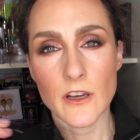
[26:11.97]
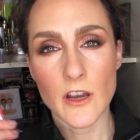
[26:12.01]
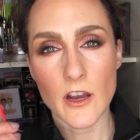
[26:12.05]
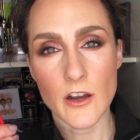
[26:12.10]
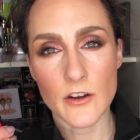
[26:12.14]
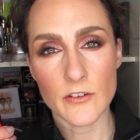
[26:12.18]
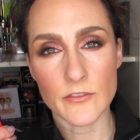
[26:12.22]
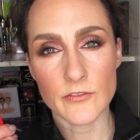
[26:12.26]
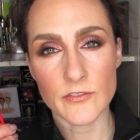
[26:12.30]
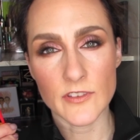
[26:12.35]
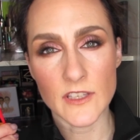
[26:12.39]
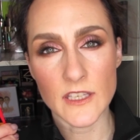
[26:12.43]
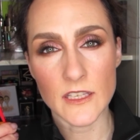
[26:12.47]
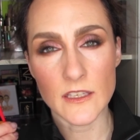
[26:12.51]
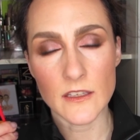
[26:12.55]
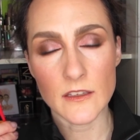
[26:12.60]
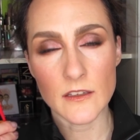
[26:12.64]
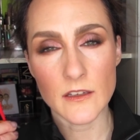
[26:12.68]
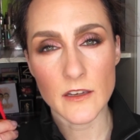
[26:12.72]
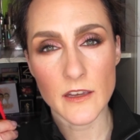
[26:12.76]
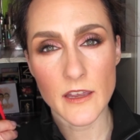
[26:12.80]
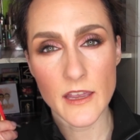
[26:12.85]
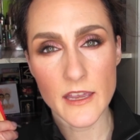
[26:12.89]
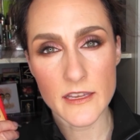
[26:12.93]
of
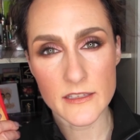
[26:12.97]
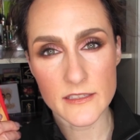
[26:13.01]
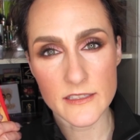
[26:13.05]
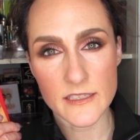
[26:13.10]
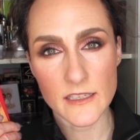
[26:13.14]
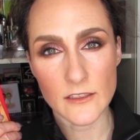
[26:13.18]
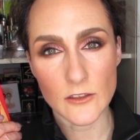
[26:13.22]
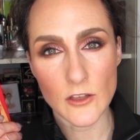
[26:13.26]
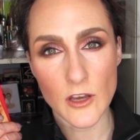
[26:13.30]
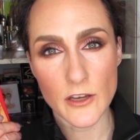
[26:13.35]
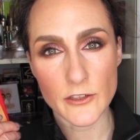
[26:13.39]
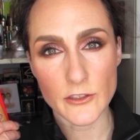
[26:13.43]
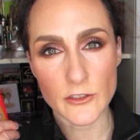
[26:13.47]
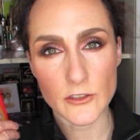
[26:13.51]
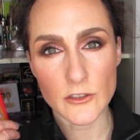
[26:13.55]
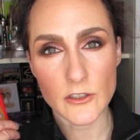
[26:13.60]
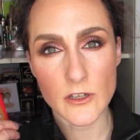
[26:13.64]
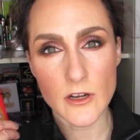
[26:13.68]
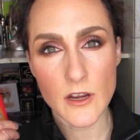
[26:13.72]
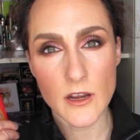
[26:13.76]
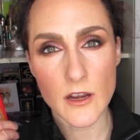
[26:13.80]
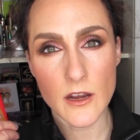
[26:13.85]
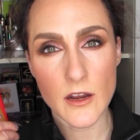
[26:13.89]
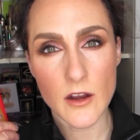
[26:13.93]
the Estee
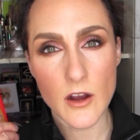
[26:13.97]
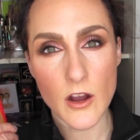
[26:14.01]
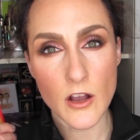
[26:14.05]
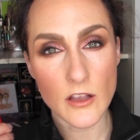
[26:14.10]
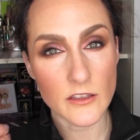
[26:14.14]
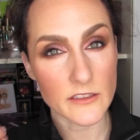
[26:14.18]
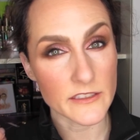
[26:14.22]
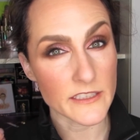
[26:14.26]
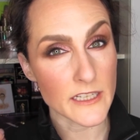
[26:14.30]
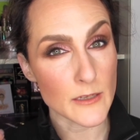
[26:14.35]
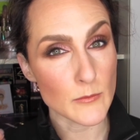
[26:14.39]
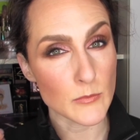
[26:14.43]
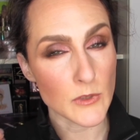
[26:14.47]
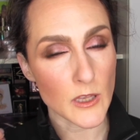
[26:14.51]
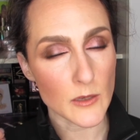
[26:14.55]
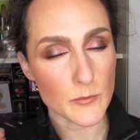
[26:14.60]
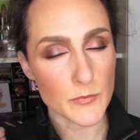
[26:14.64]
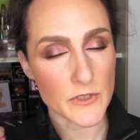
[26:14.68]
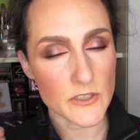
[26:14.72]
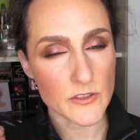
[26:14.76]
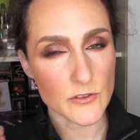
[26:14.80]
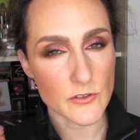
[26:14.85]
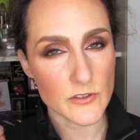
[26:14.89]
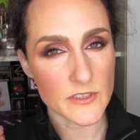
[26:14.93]
Lauder Holiday
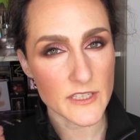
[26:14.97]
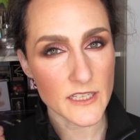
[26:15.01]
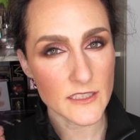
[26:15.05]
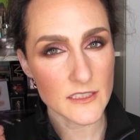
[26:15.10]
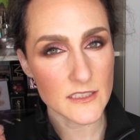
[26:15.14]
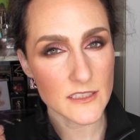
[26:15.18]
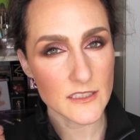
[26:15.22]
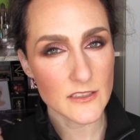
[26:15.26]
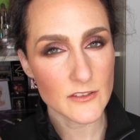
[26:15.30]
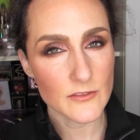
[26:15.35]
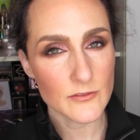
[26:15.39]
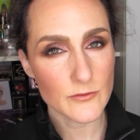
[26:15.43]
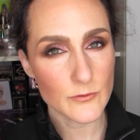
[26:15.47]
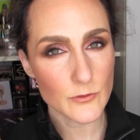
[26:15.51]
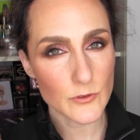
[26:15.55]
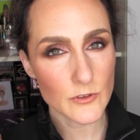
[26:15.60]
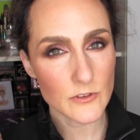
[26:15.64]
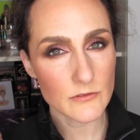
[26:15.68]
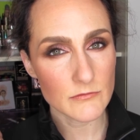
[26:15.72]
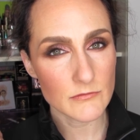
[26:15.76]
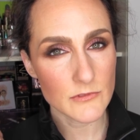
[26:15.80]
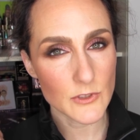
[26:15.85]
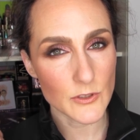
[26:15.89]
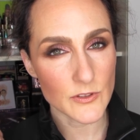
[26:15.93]
Blockbuster set
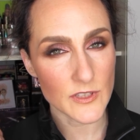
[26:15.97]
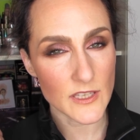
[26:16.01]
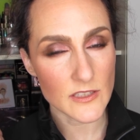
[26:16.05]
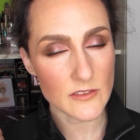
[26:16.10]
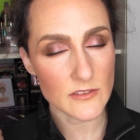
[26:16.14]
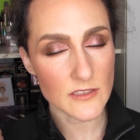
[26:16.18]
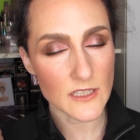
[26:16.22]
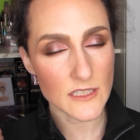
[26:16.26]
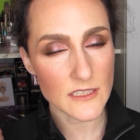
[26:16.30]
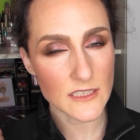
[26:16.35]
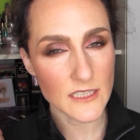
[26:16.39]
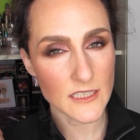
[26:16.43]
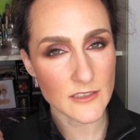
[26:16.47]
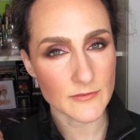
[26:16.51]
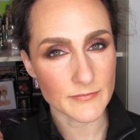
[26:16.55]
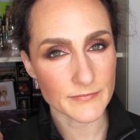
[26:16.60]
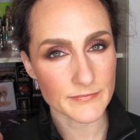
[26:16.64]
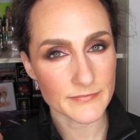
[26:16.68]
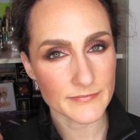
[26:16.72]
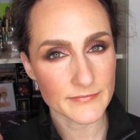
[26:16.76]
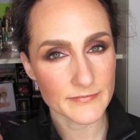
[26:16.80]
for 2019.